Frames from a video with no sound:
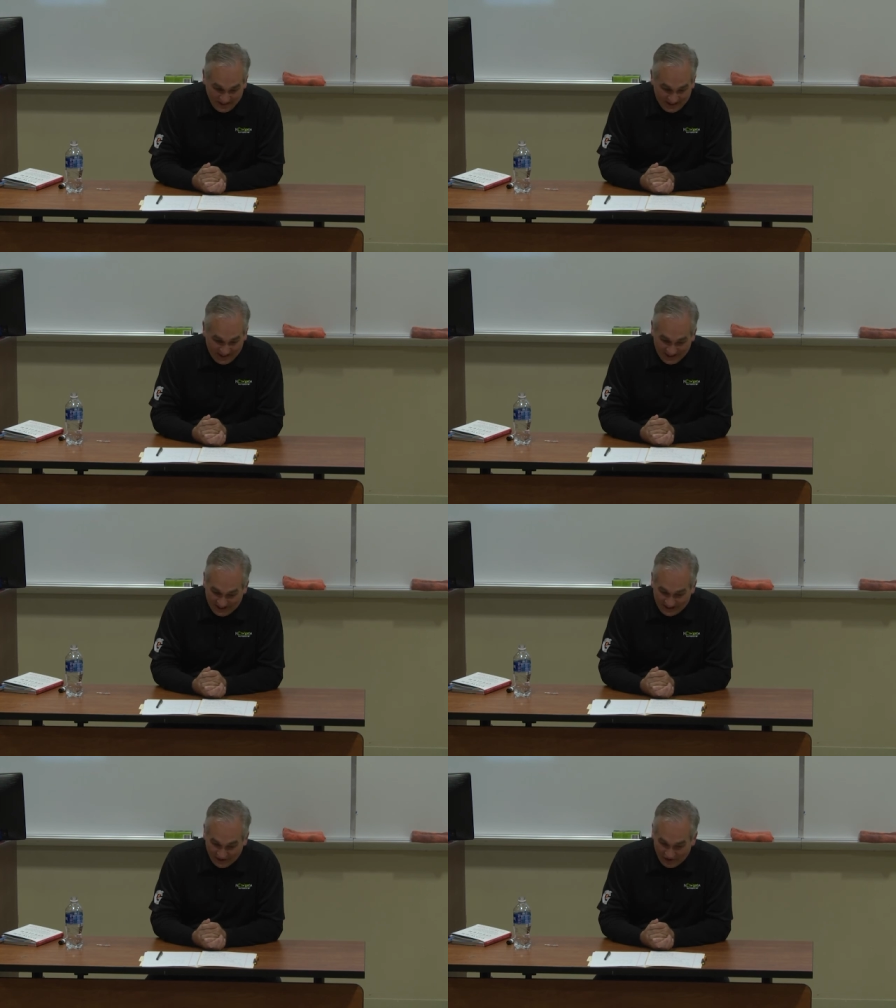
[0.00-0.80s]
hey, I,
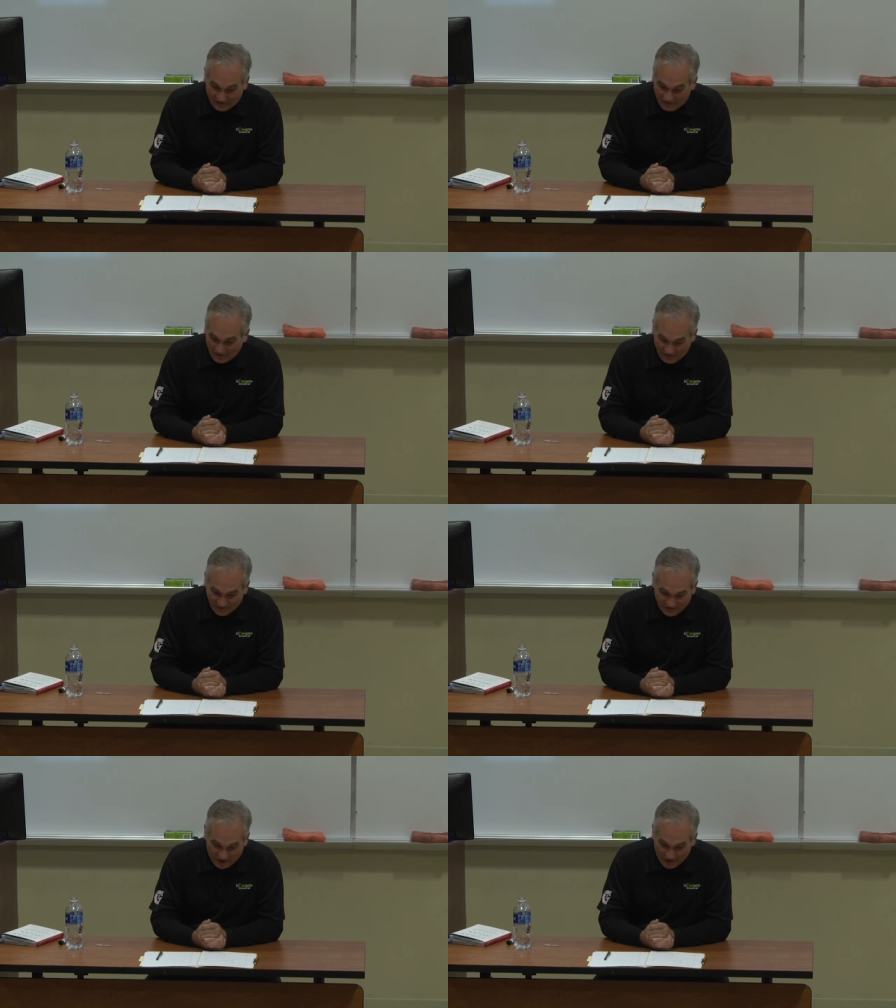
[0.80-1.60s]
I, don't know if you
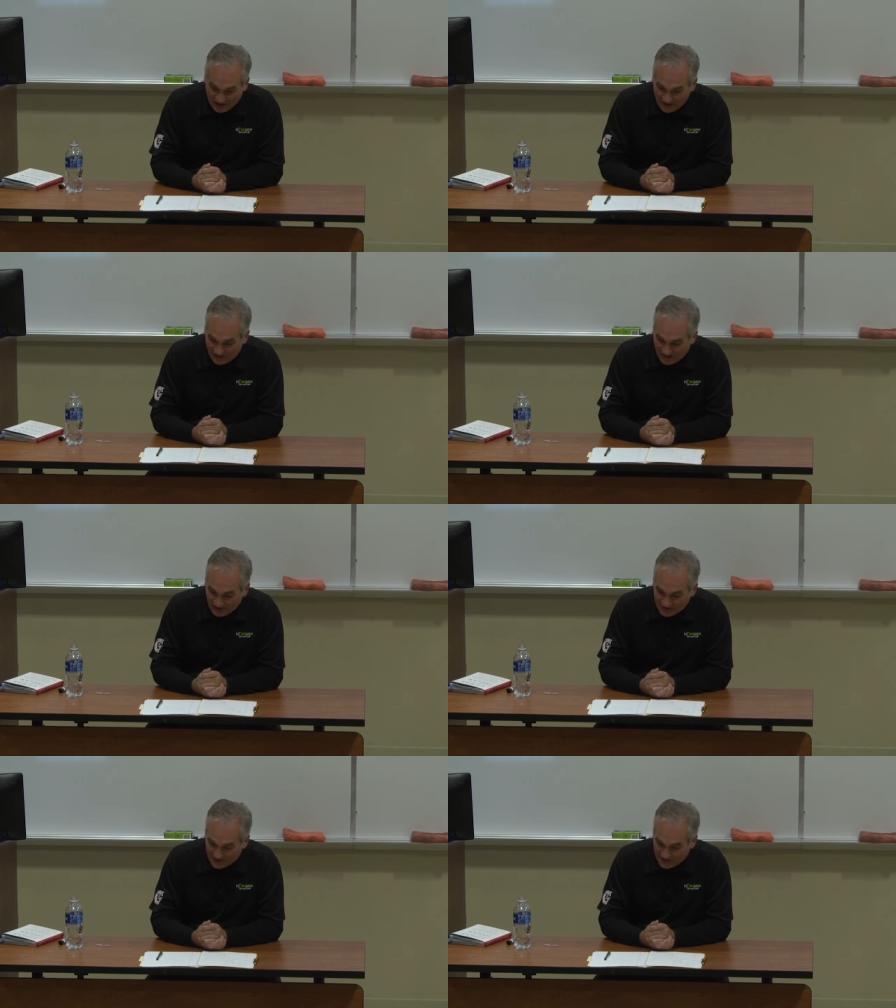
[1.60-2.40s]
heard anything
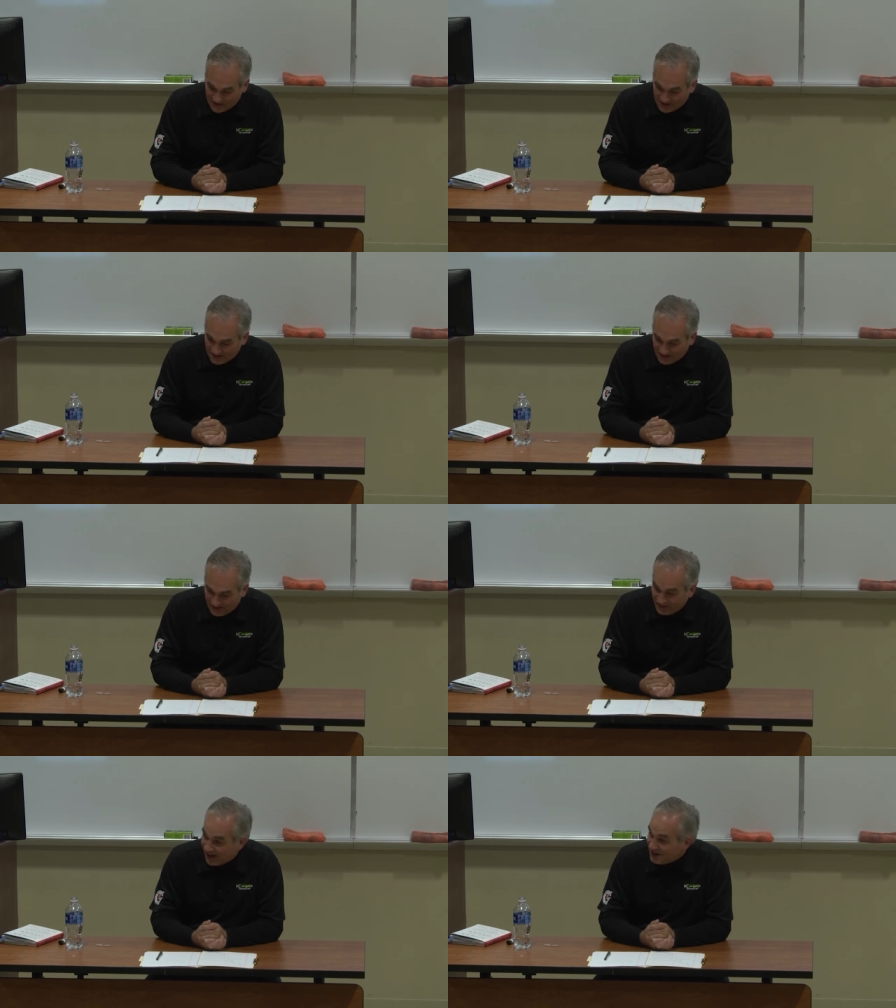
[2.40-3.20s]
that was interesting
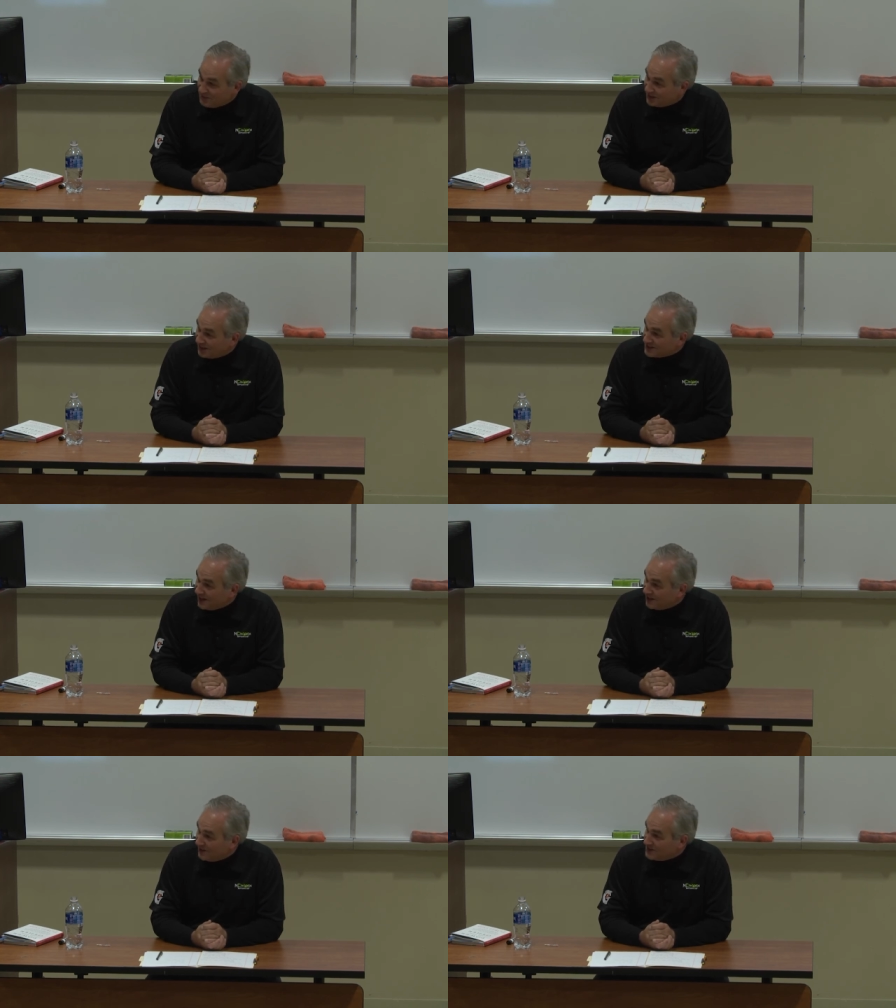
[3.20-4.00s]
there or not, but that's
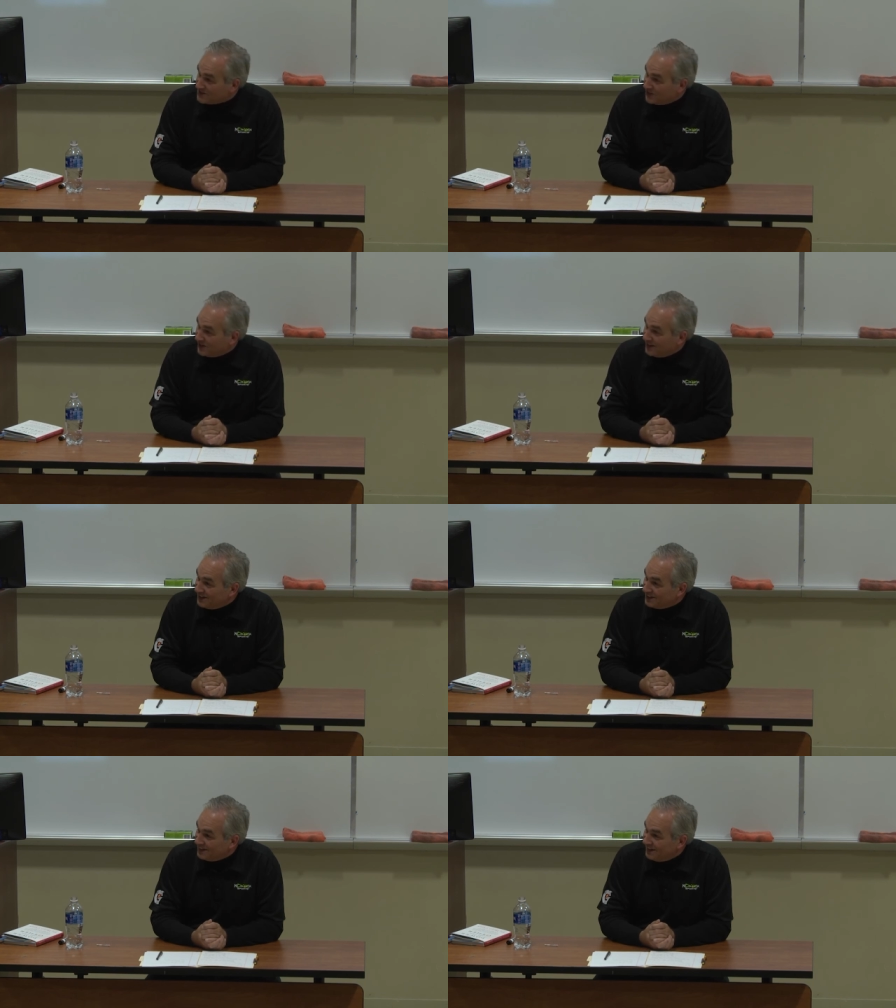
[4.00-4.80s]
kind of my story,
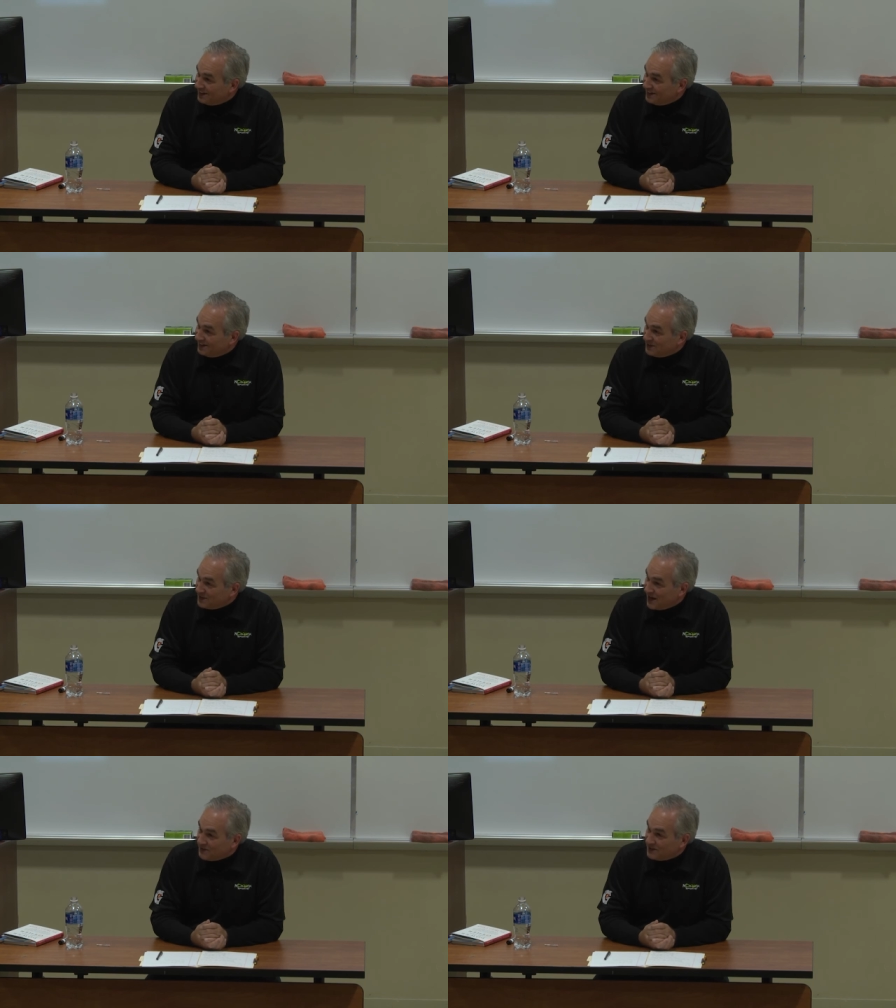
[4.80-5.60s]
and uh, I'll
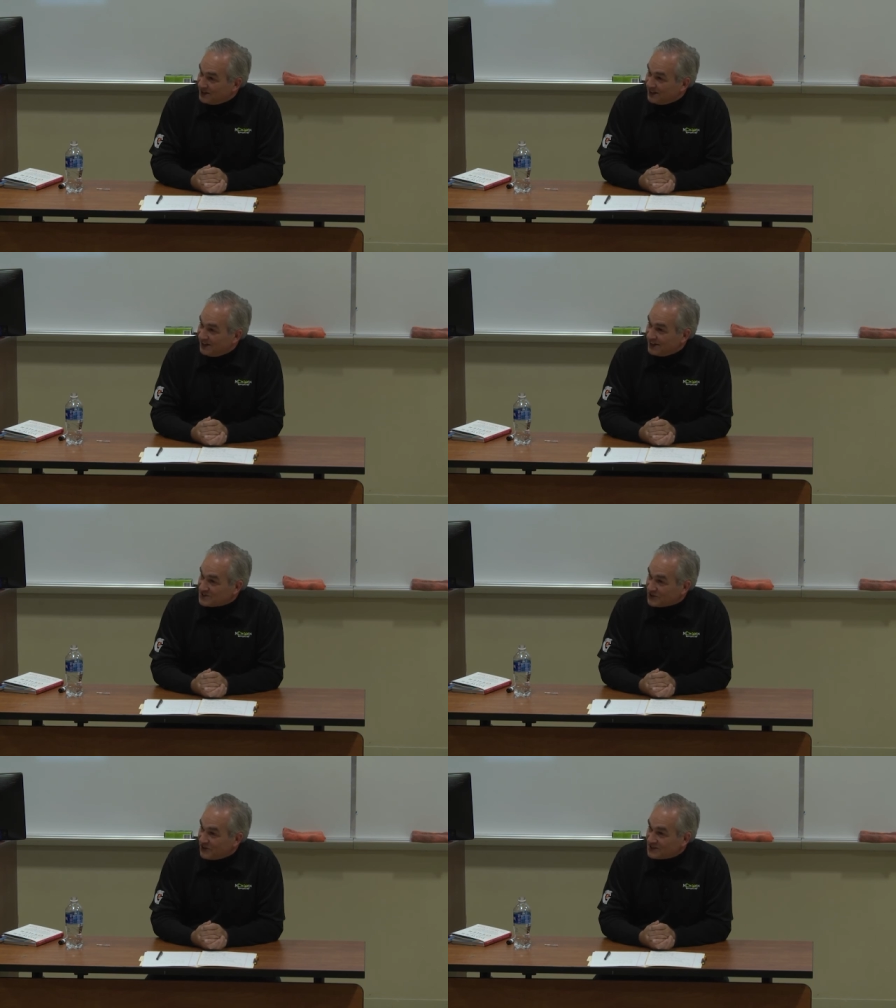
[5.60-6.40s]
be happy to
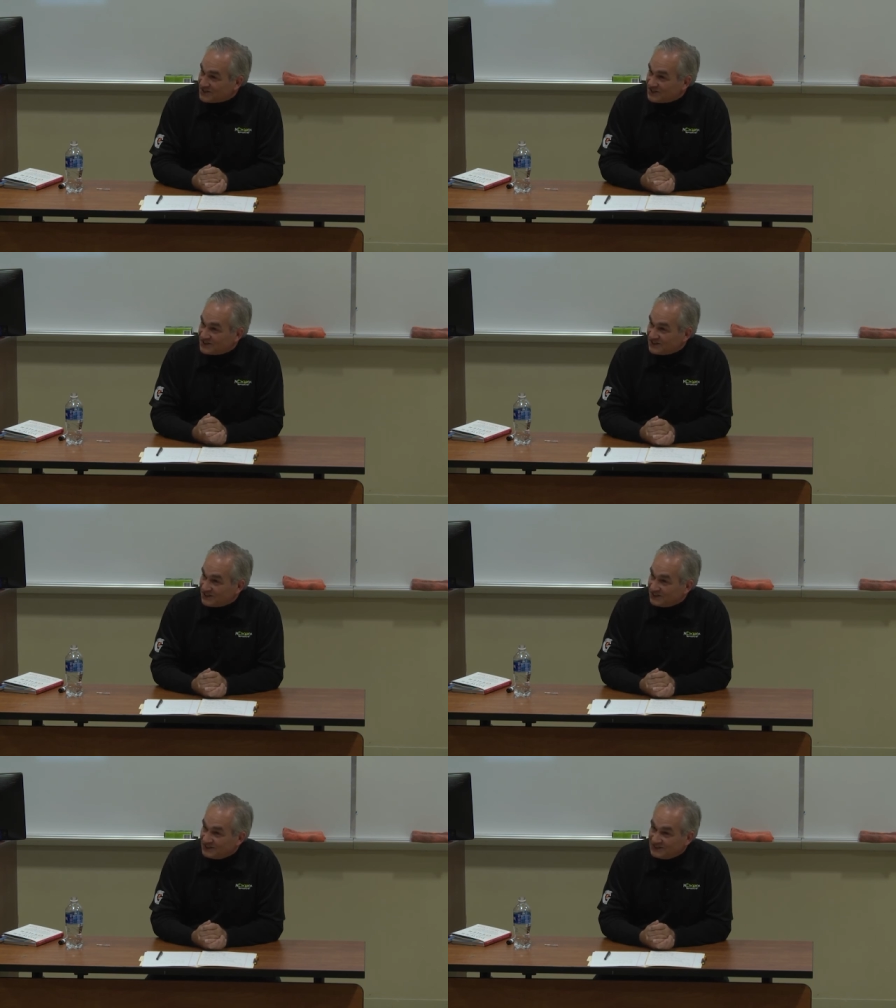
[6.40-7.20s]
answer questions
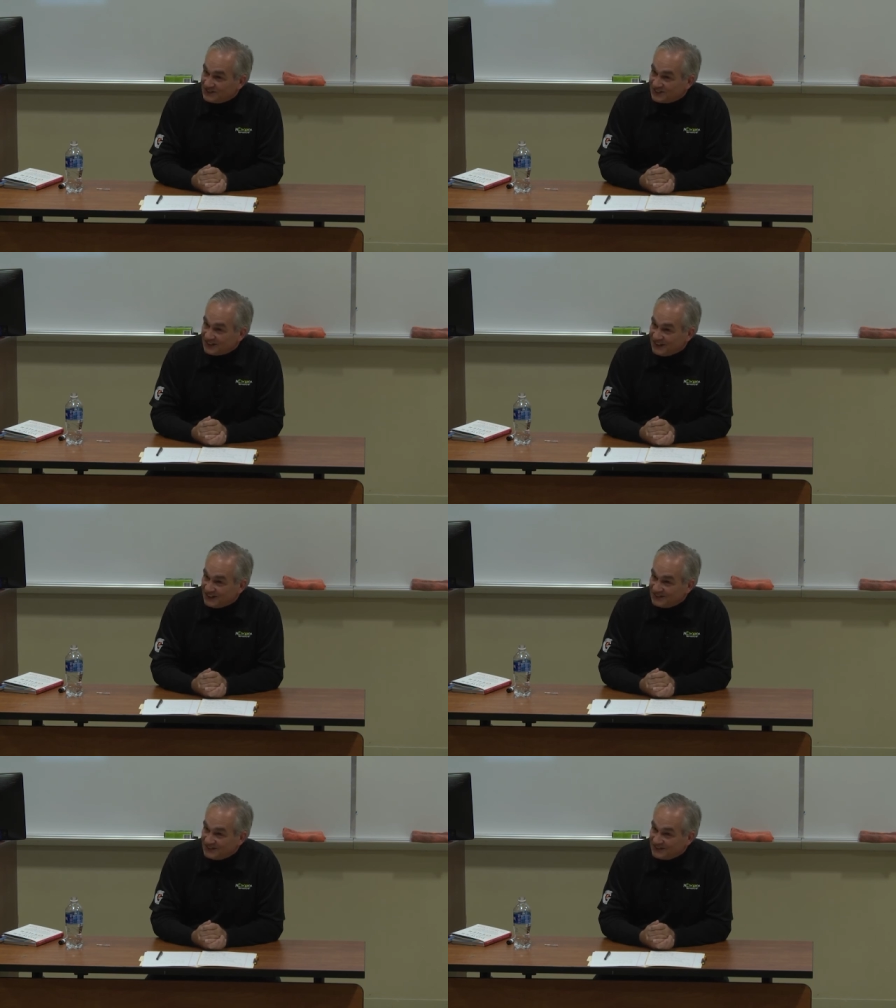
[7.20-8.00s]
or, or uh,